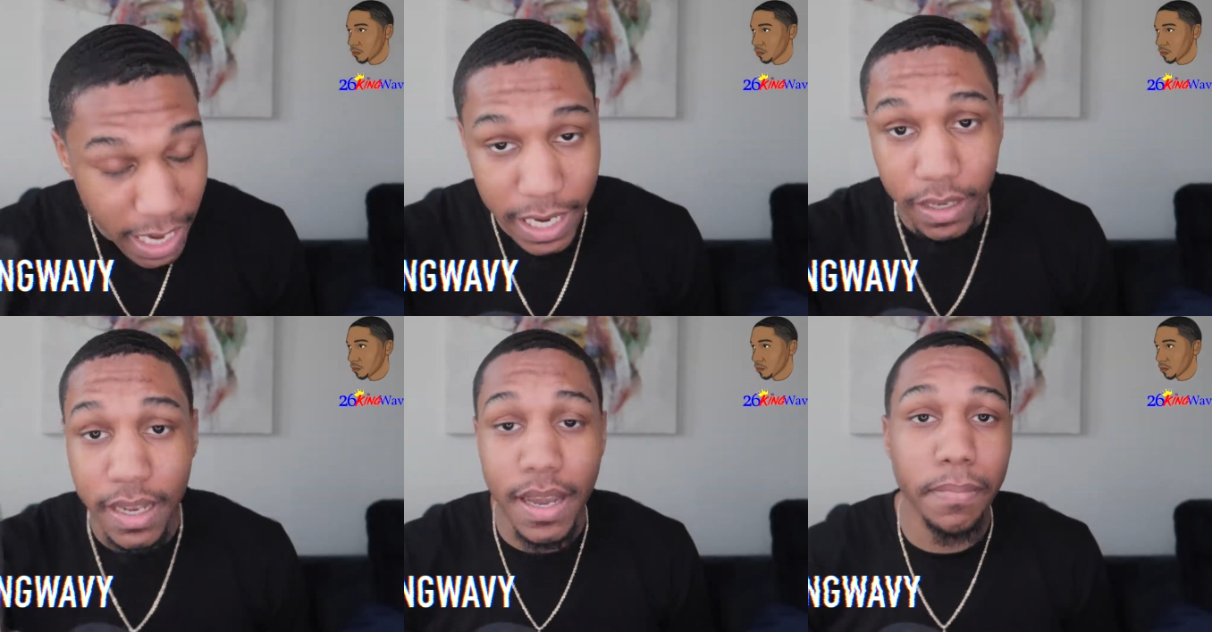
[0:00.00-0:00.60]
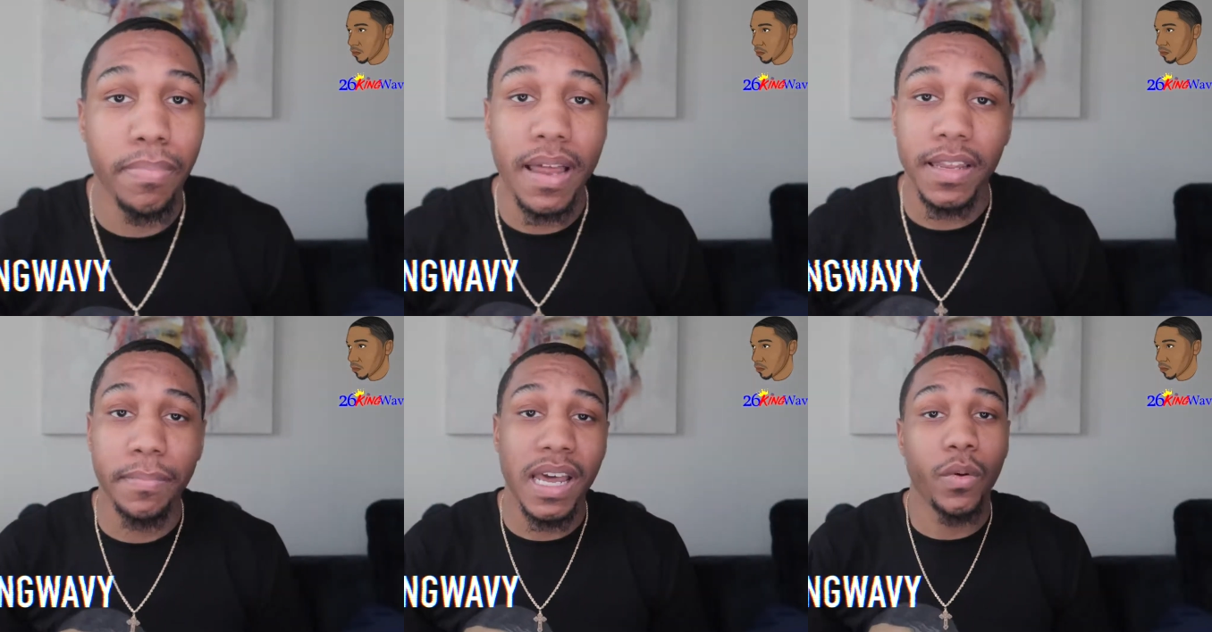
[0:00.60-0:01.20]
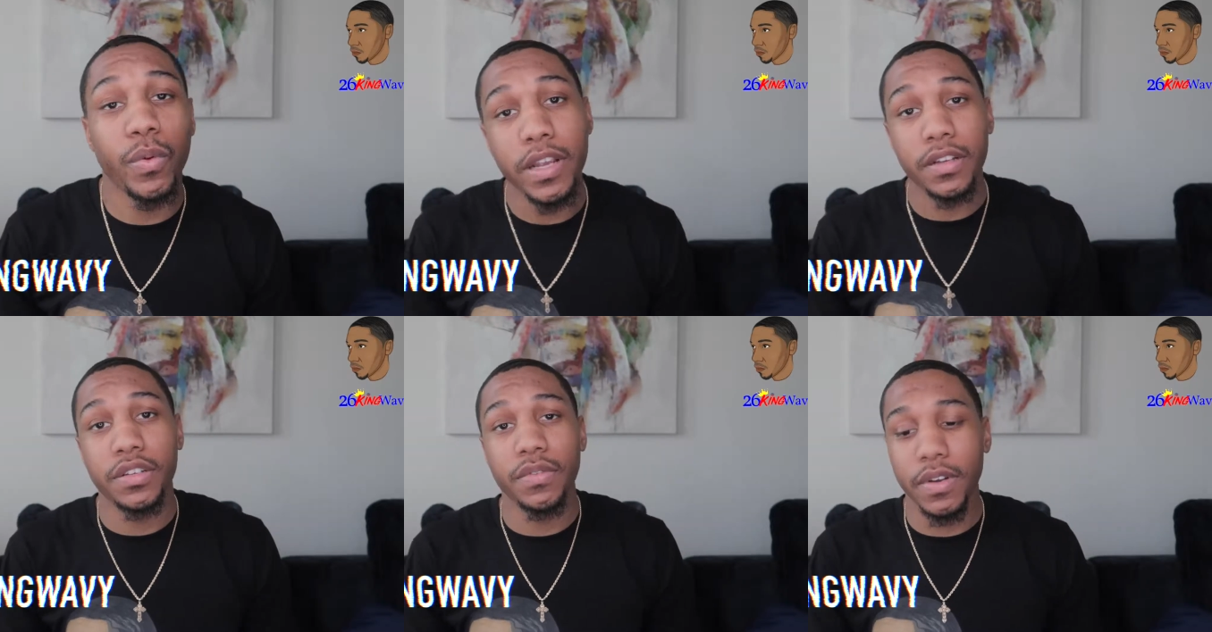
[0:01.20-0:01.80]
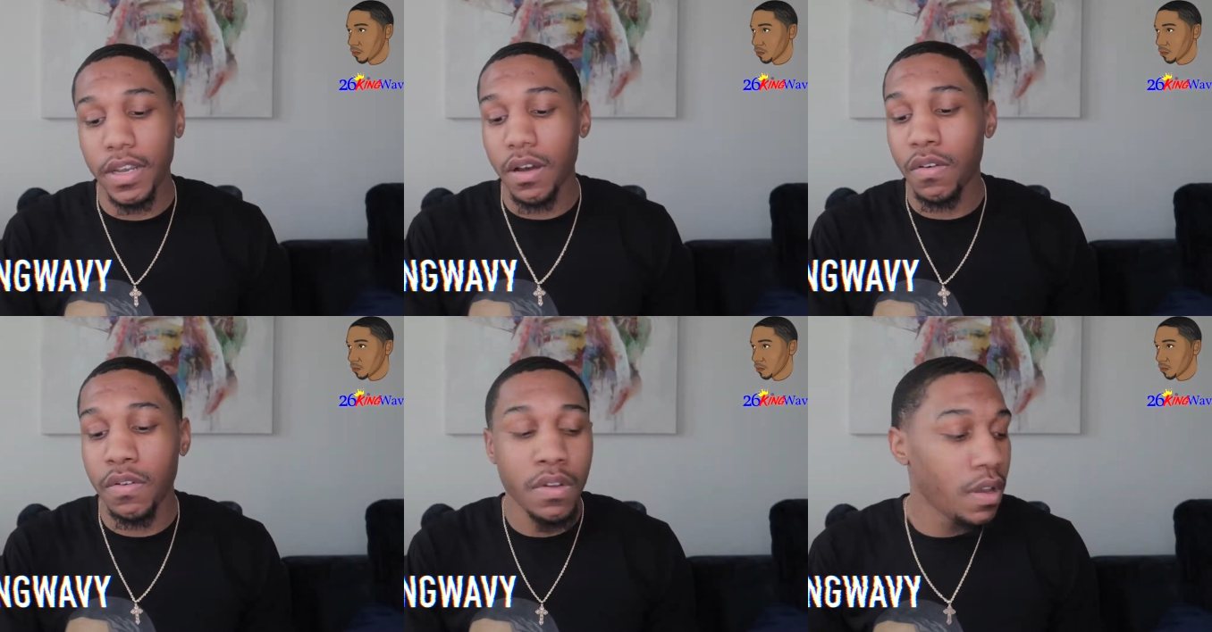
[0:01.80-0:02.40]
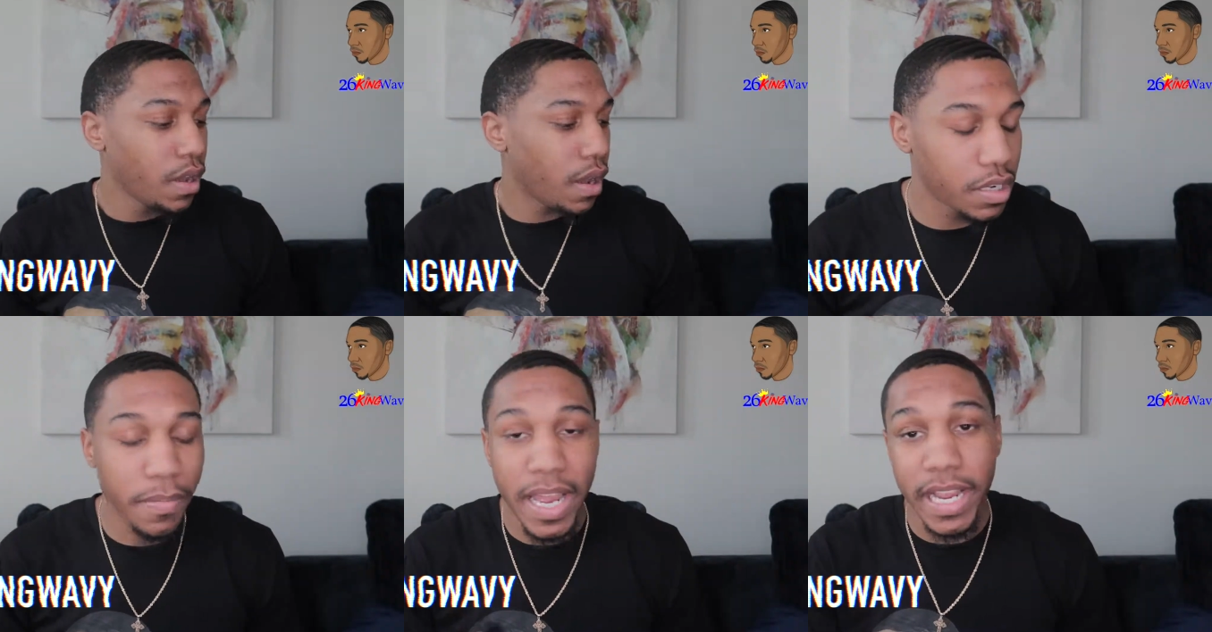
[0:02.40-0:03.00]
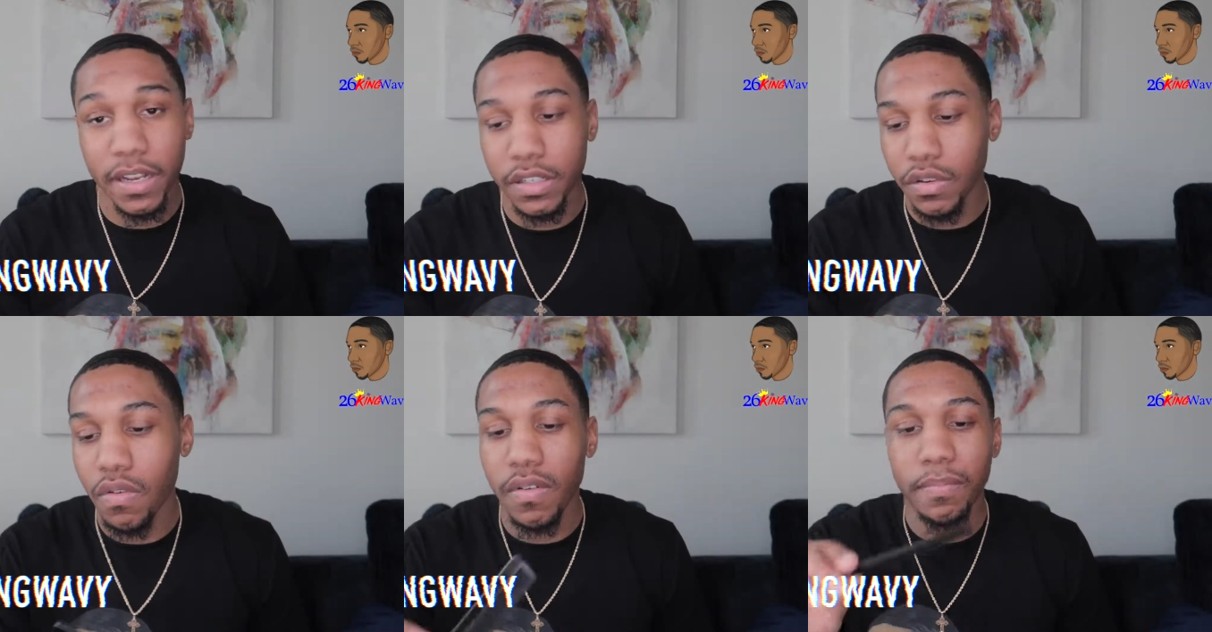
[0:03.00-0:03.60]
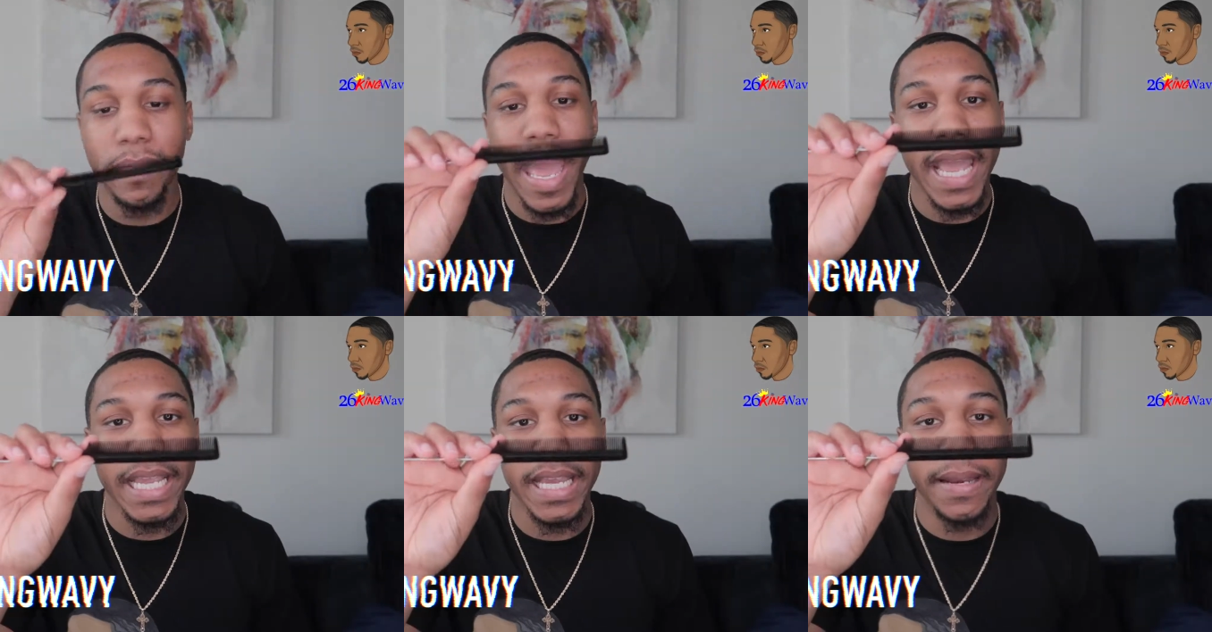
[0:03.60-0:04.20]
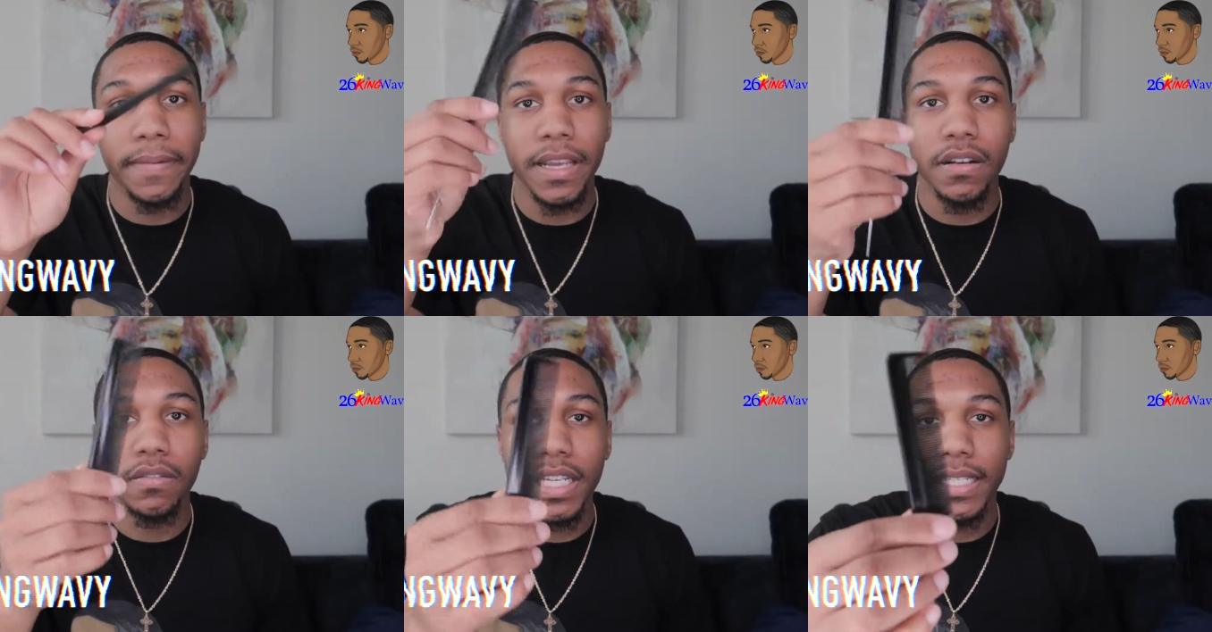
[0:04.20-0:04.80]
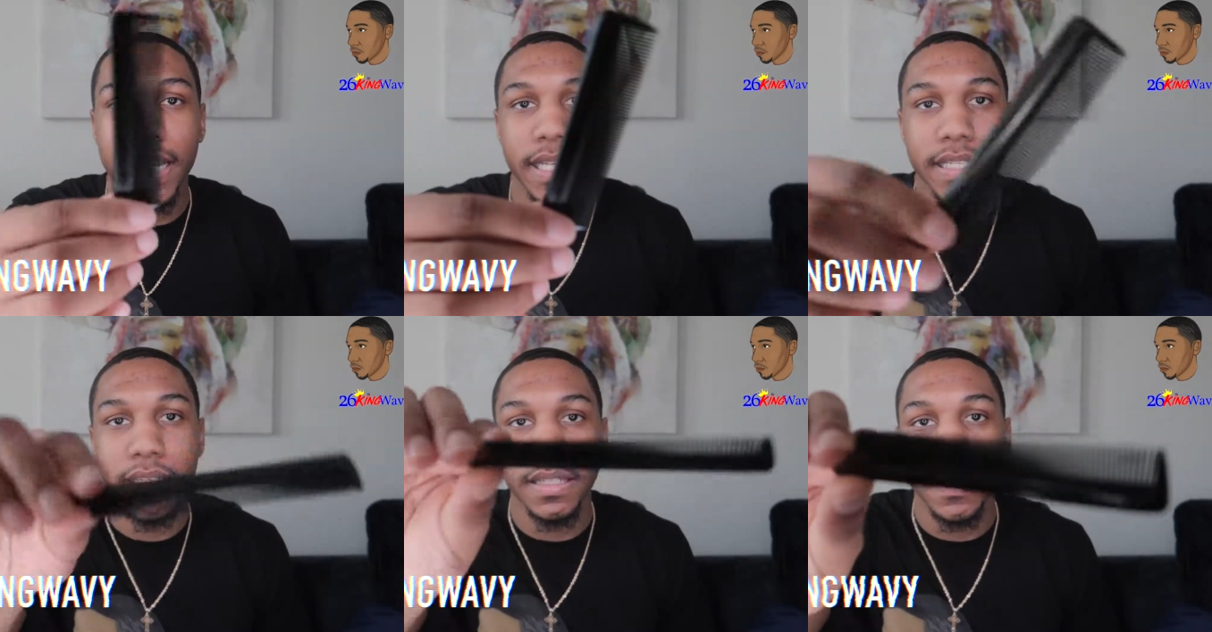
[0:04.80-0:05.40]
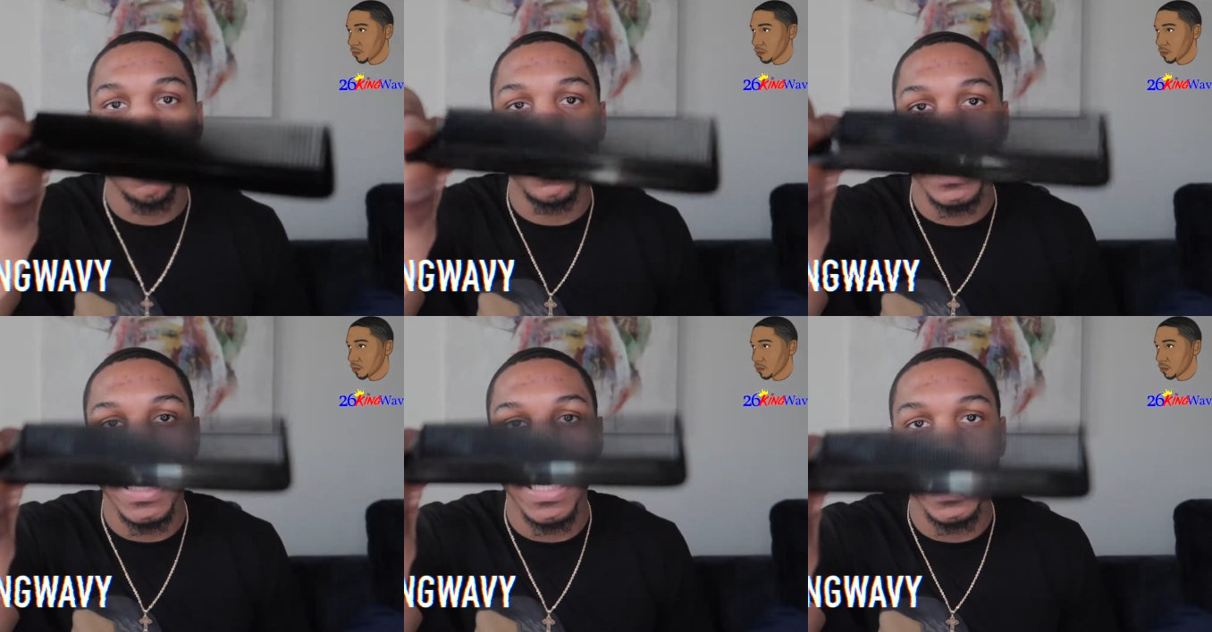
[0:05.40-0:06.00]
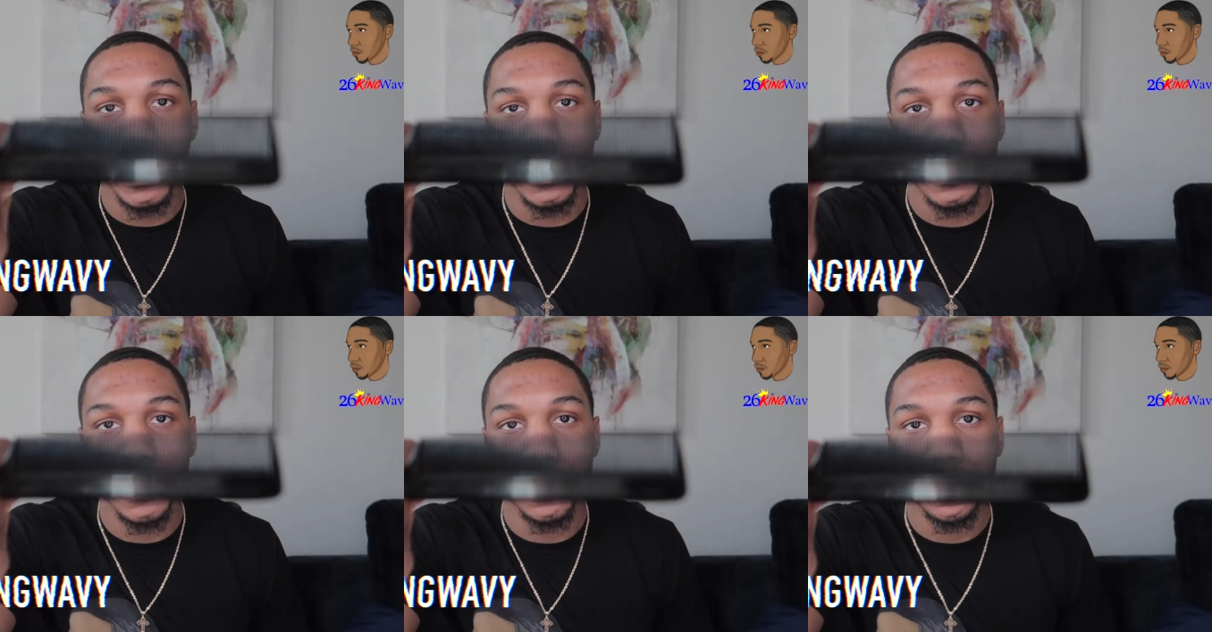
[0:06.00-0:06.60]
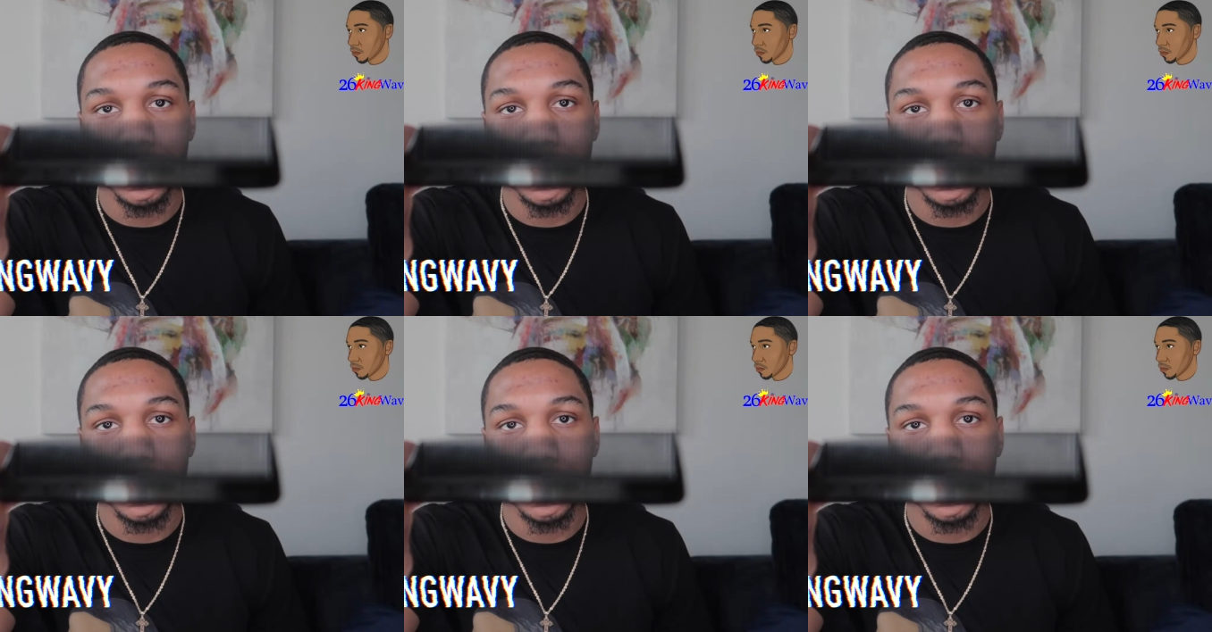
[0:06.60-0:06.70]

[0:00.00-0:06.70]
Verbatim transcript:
Speaker 1: got a cut probably about a week or two ago. So my hair is growing back and it only takes, I only need this.